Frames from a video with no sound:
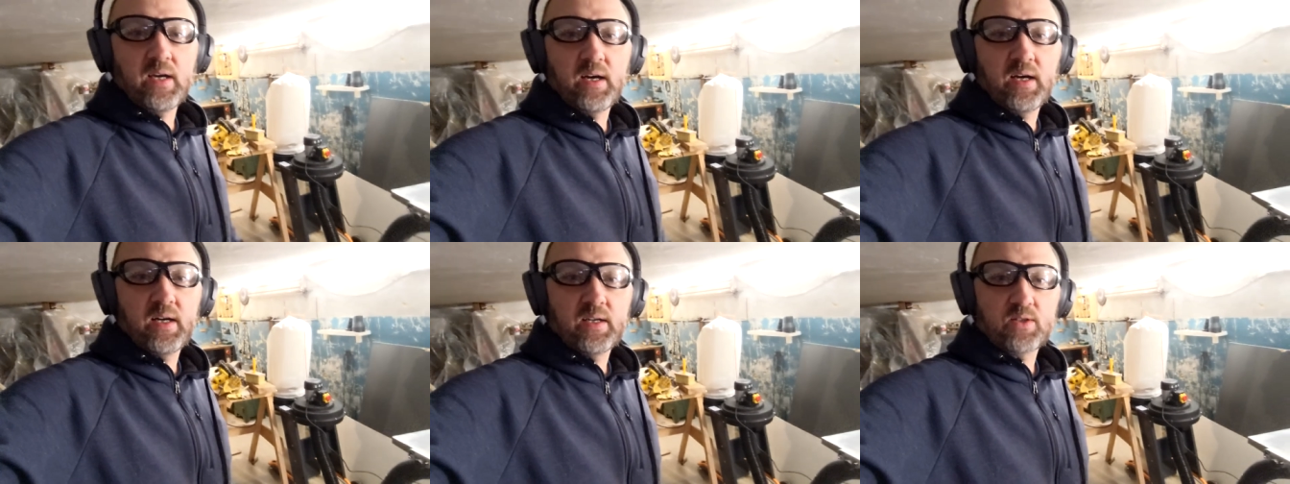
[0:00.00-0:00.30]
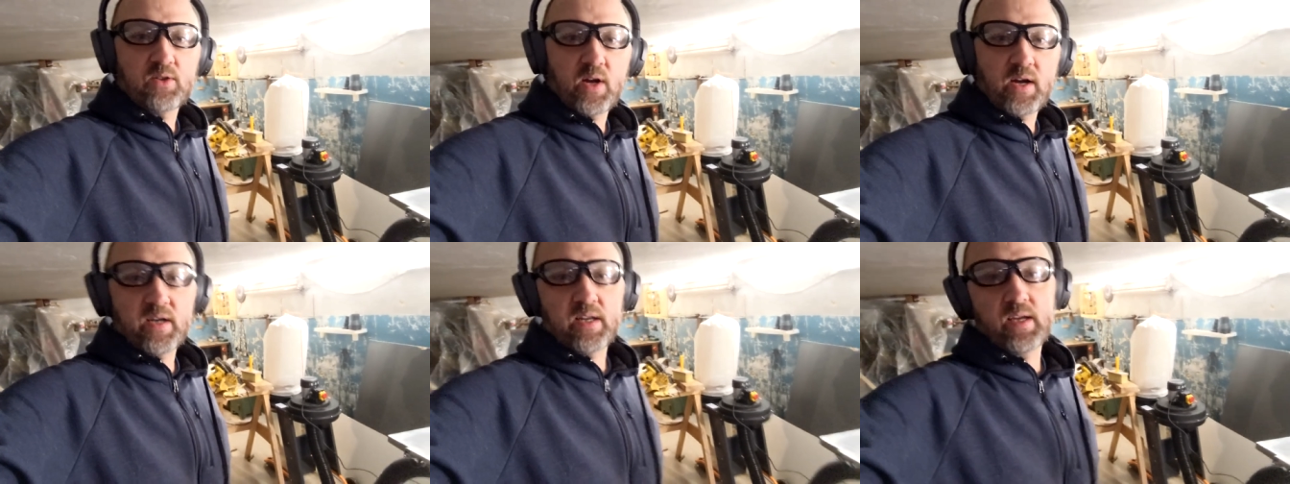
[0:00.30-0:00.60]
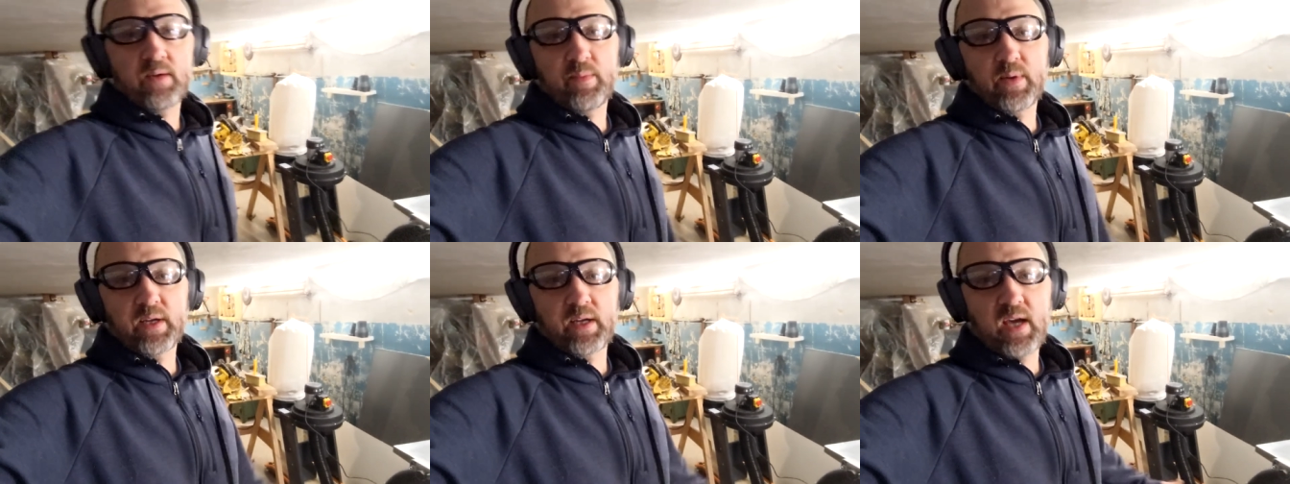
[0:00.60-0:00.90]
uh, trying to
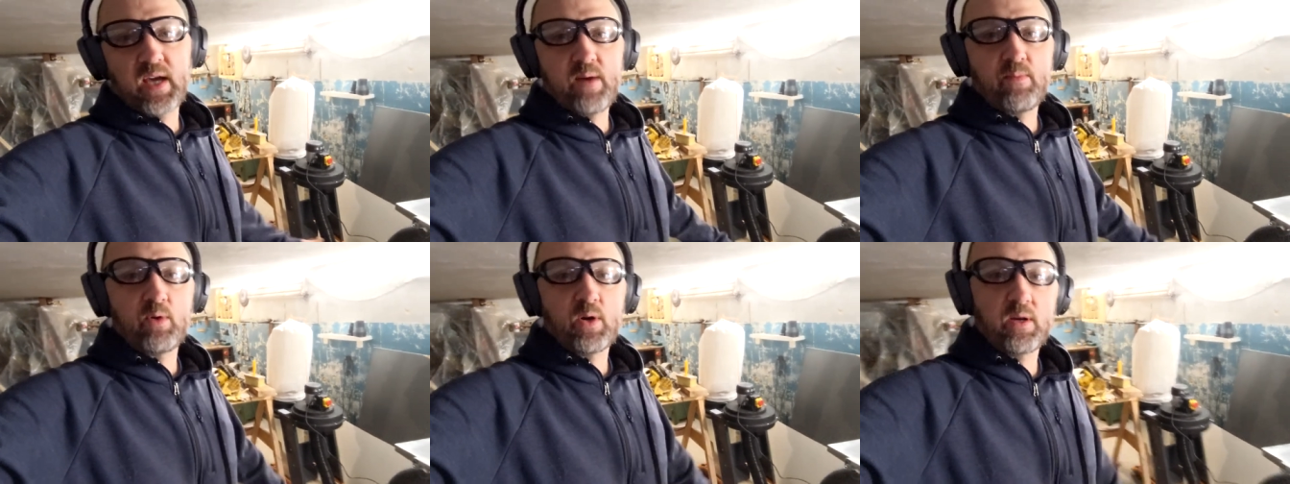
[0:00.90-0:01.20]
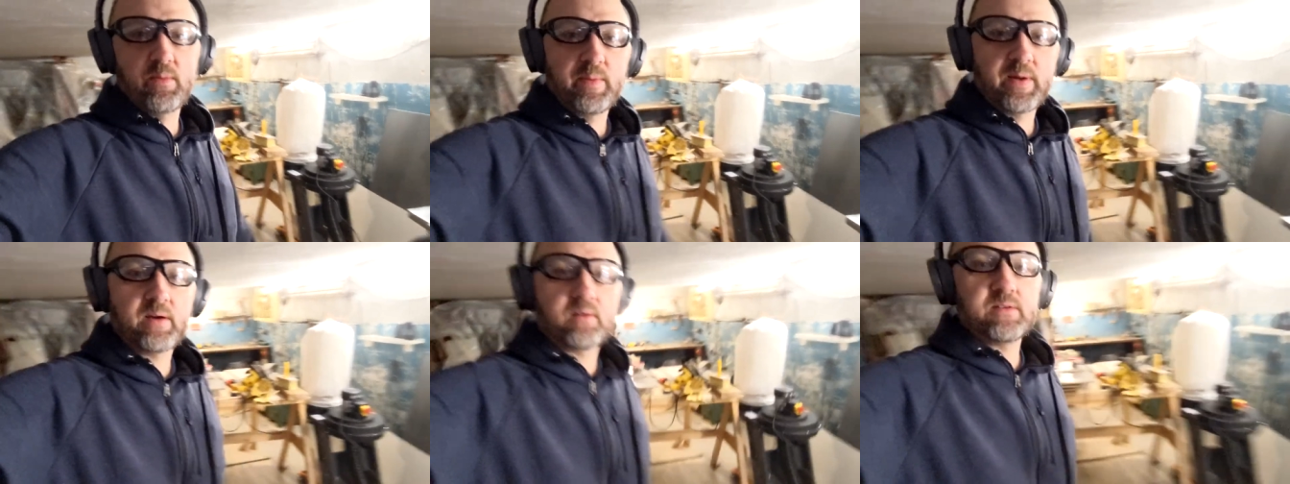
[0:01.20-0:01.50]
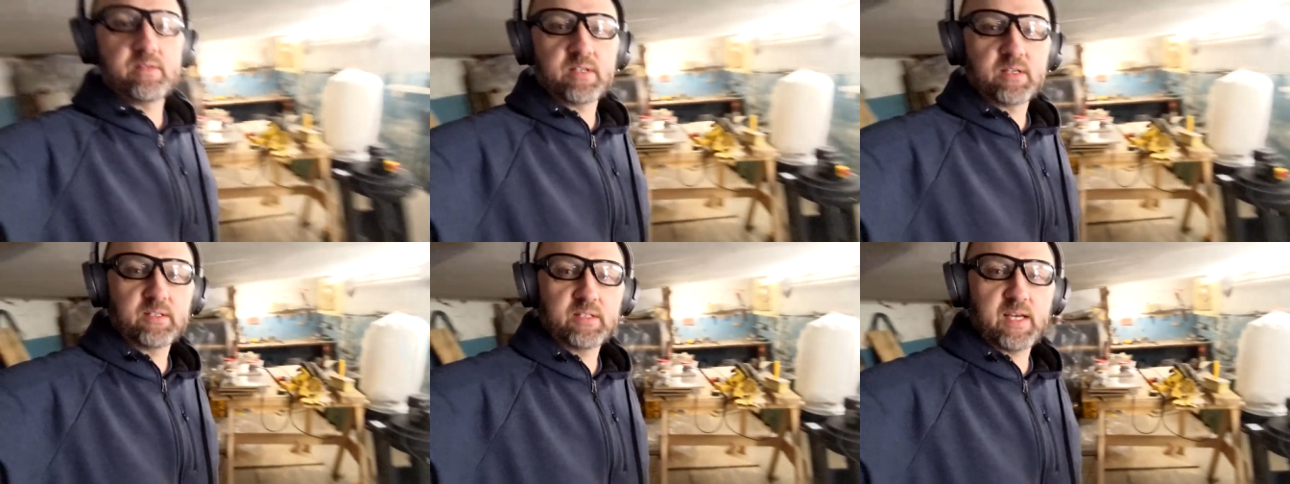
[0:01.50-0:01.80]
get my camera to
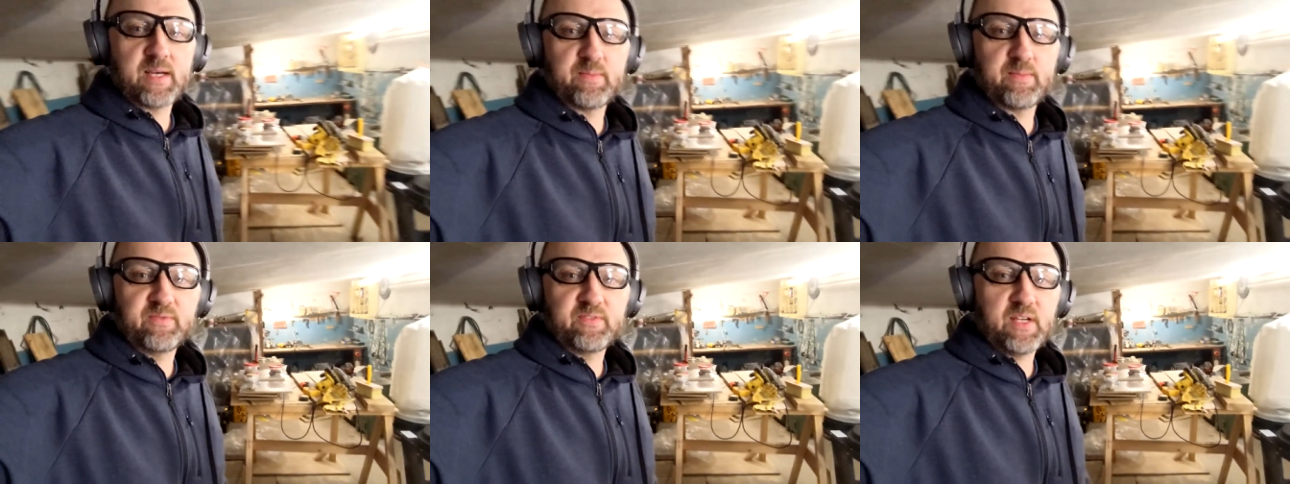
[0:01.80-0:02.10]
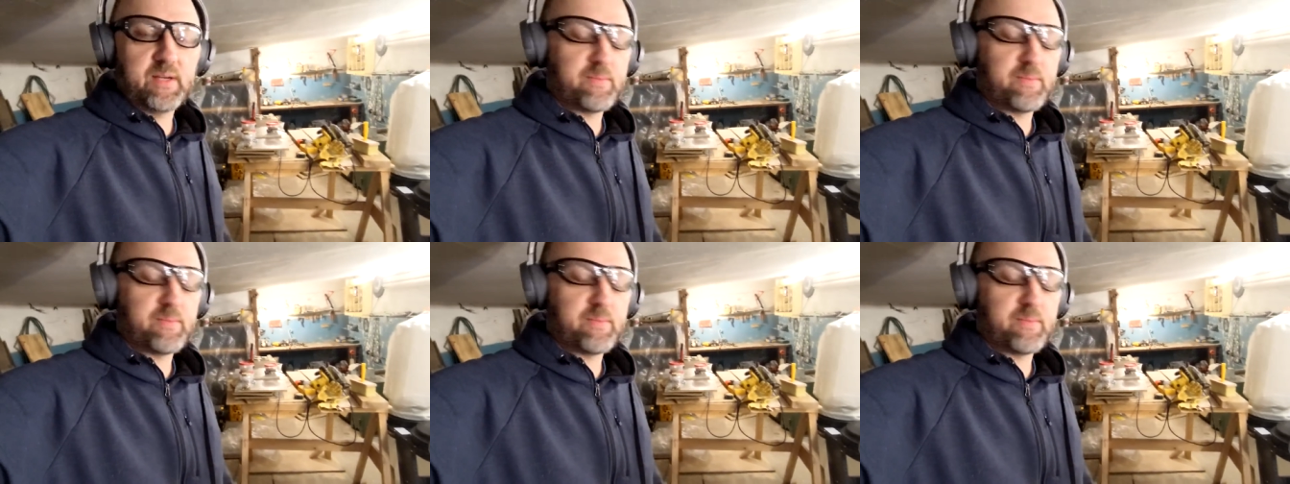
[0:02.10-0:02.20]
balance on top of